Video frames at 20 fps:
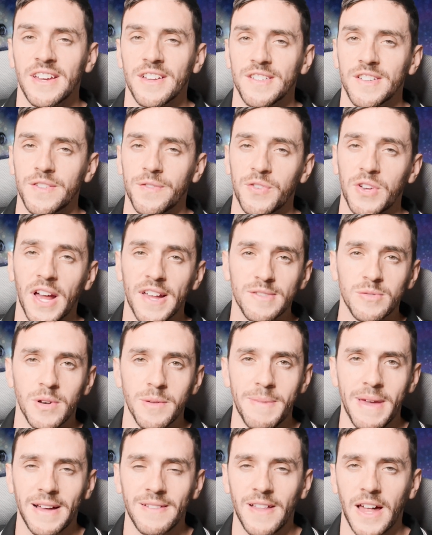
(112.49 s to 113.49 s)
So if you guys want
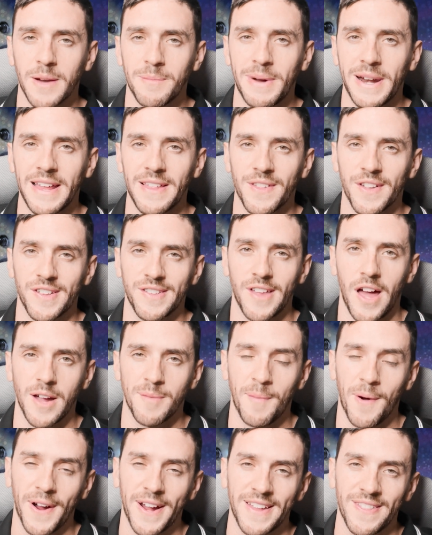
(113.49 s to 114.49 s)
to make a lot of money in the stock
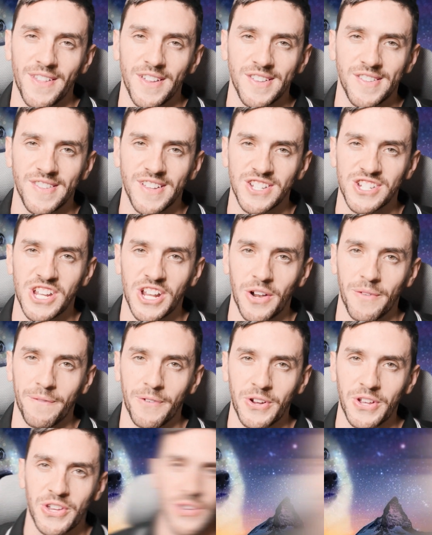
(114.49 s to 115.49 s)
market, this is the channel
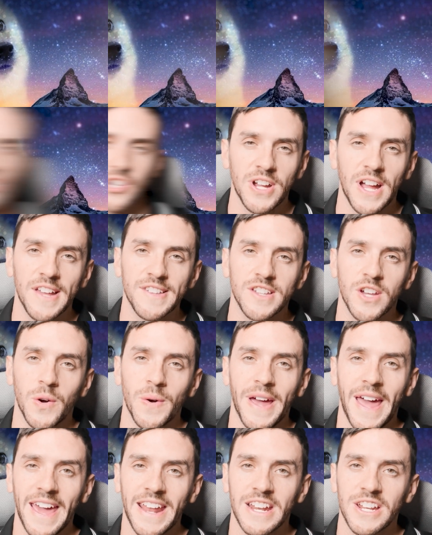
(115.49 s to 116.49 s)
for you. Make sure you guys go
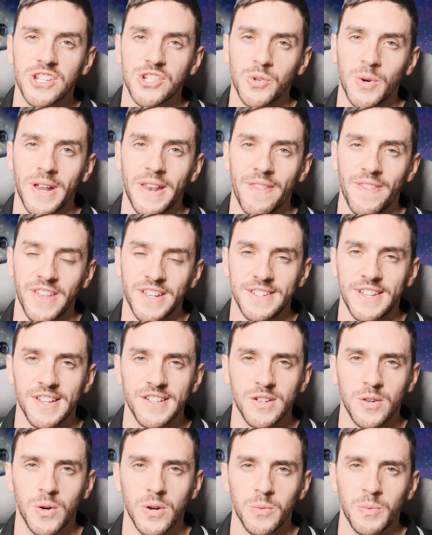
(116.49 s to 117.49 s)
ahead and join the
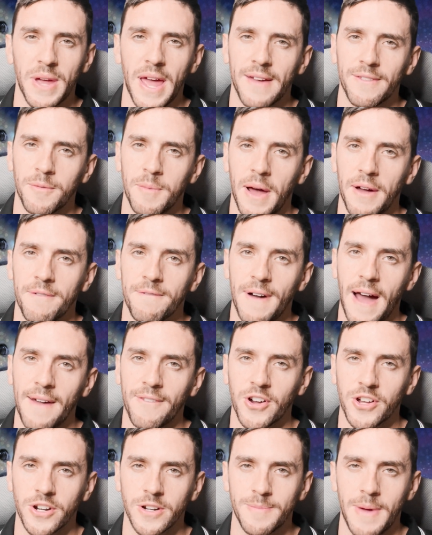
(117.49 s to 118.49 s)
Discord. We have about
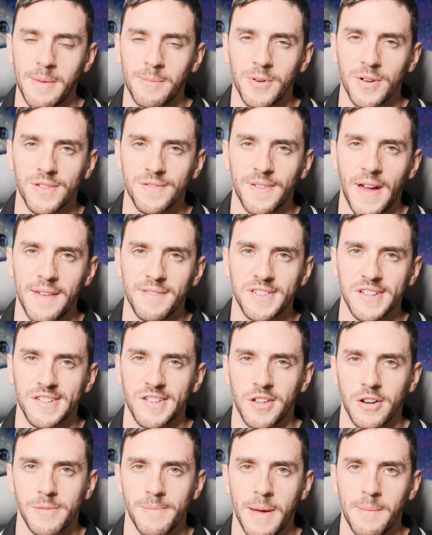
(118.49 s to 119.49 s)
500 members,
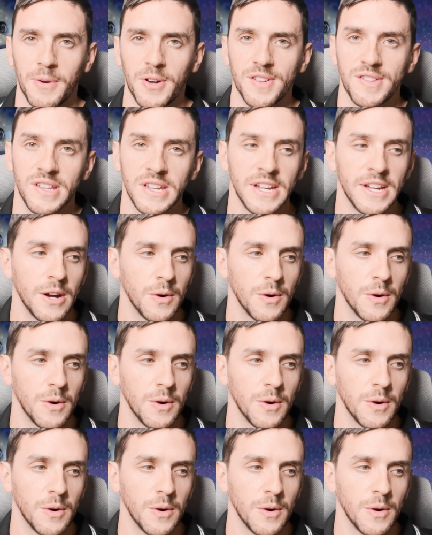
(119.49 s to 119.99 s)
600 members.